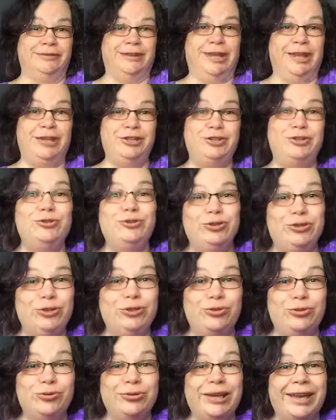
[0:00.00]
And
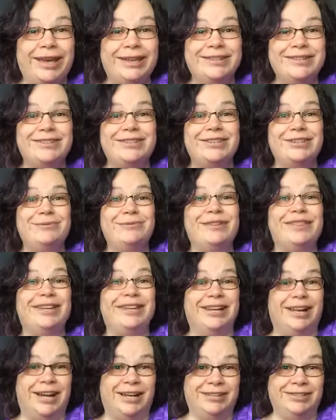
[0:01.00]
you can sit with
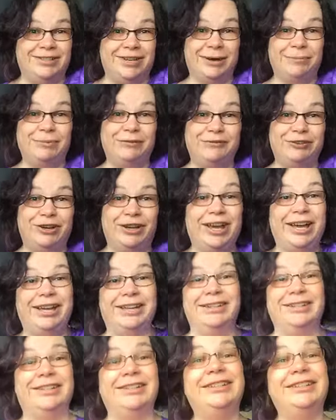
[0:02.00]
it on top of your head,